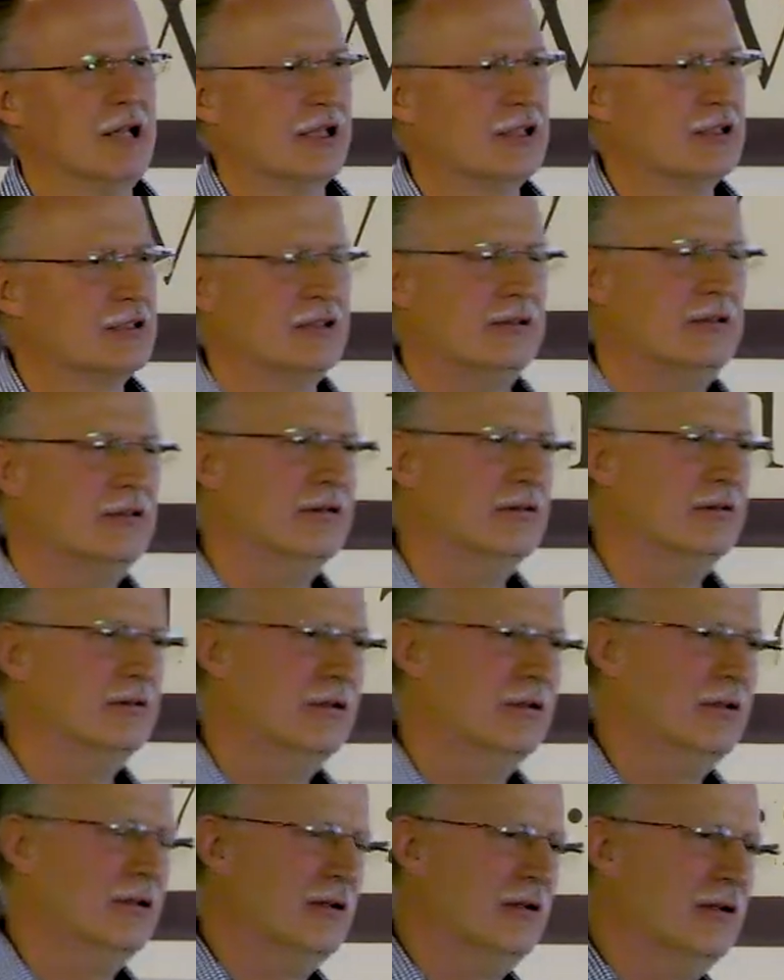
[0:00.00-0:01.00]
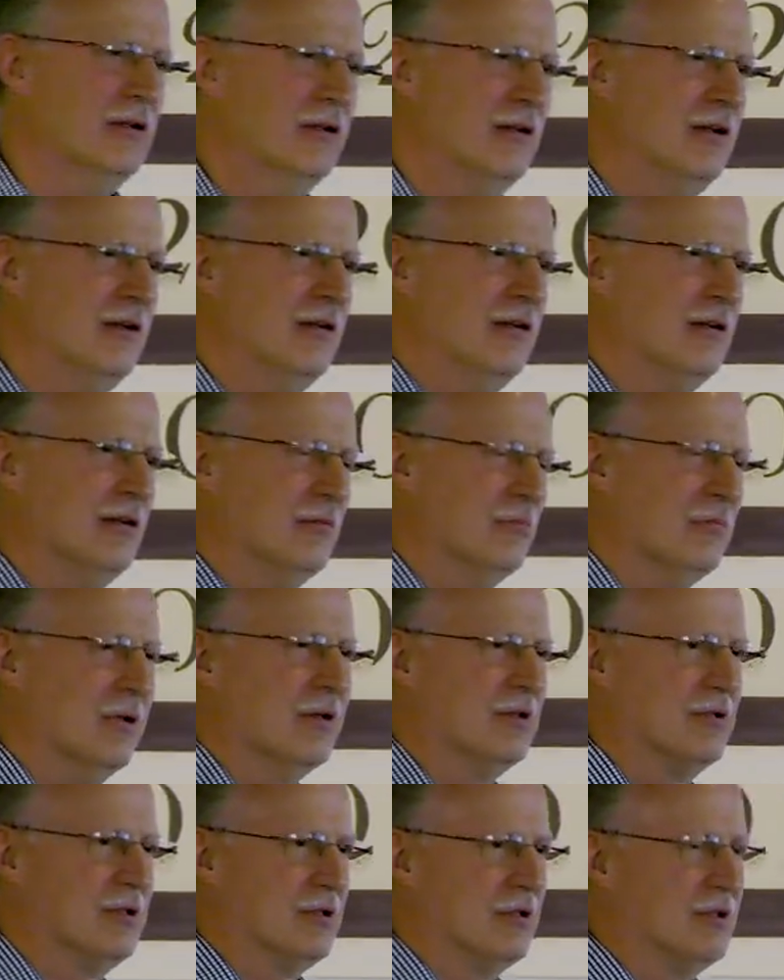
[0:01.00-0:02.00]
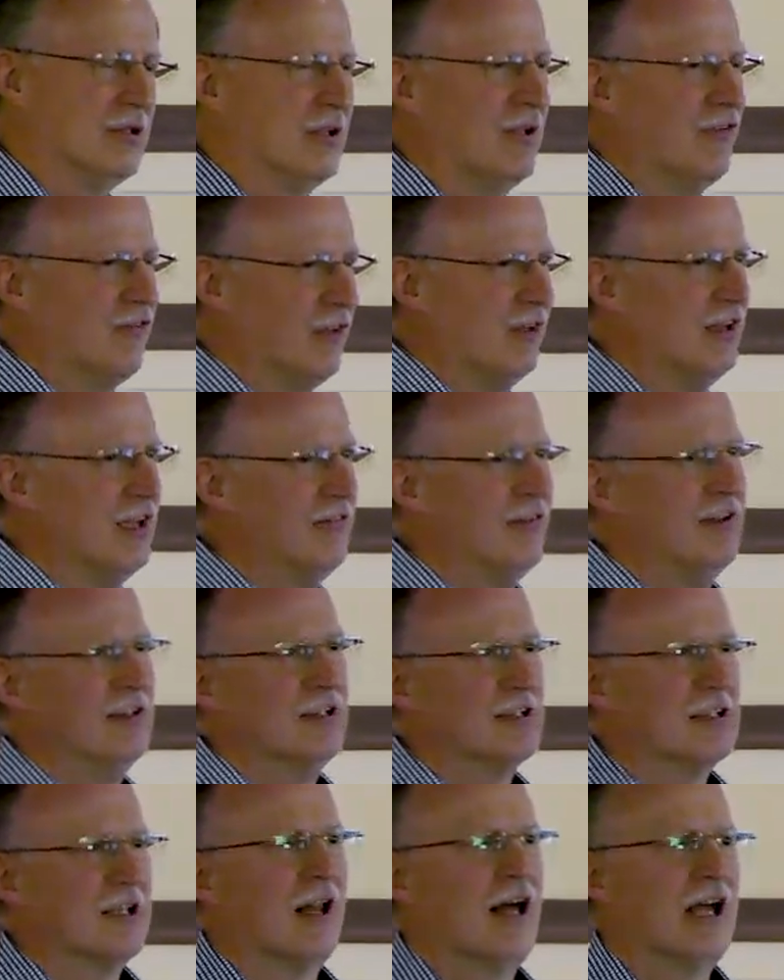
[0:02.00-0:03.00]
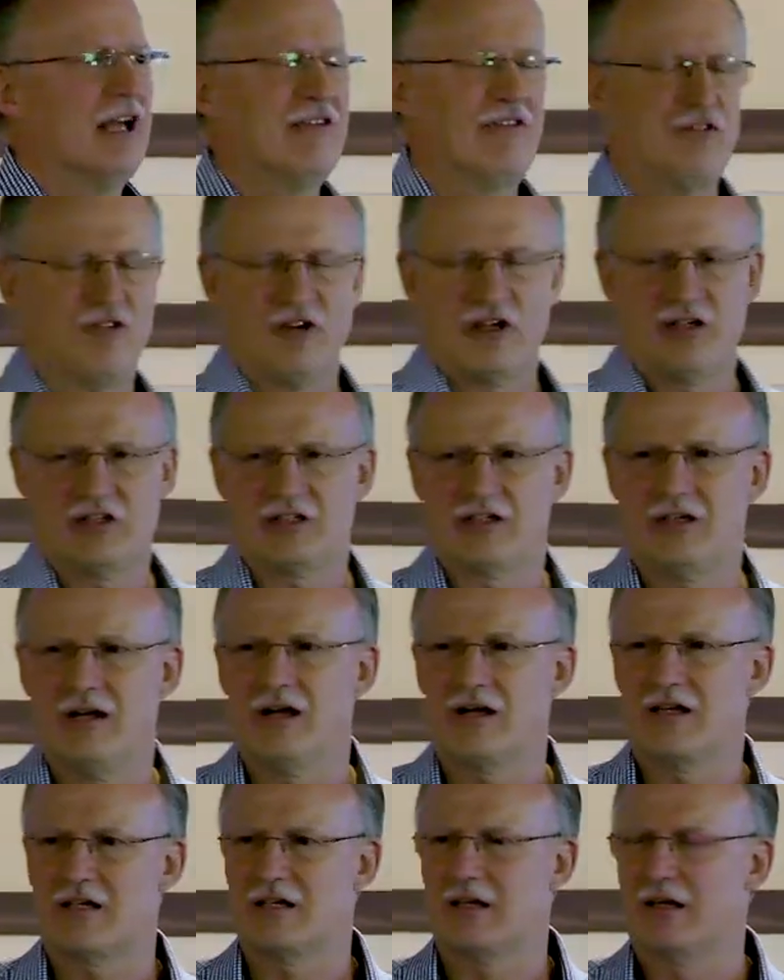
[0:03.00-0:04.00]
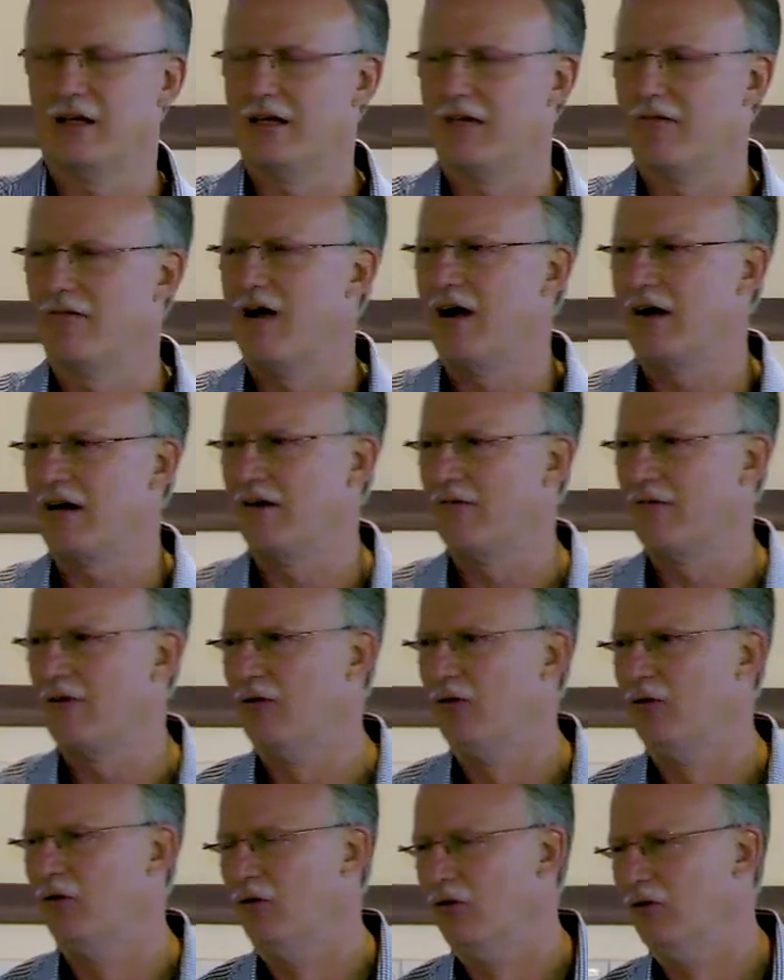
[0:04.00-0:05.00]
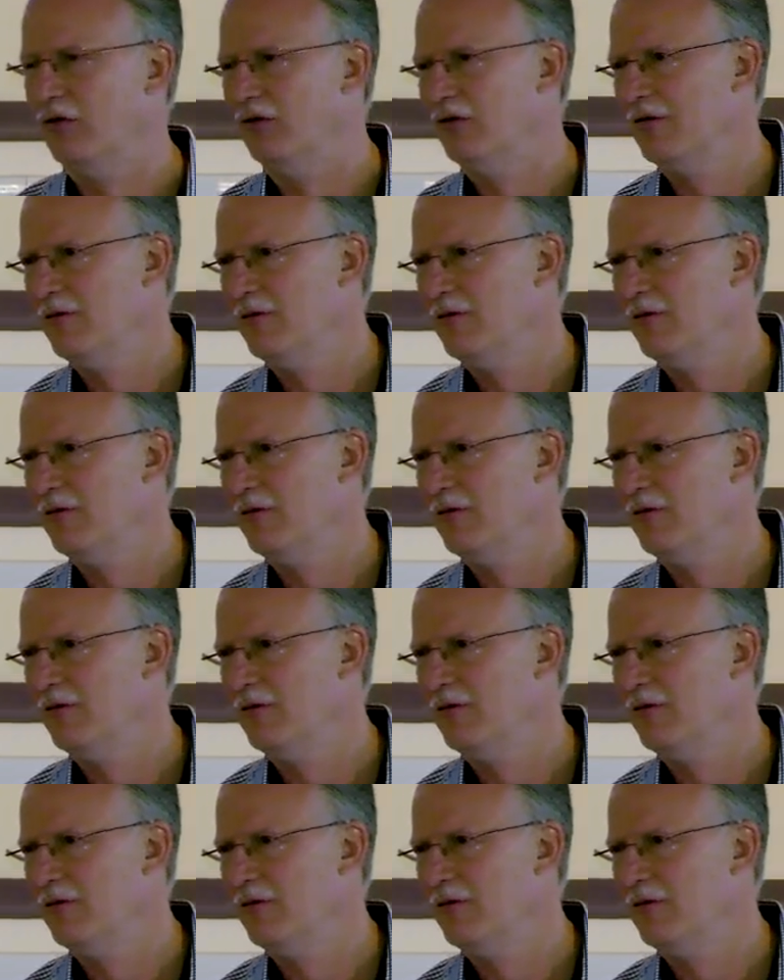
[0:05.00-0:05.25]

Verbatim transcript: next to you. But if you live in this life, it's constantly rock and roll.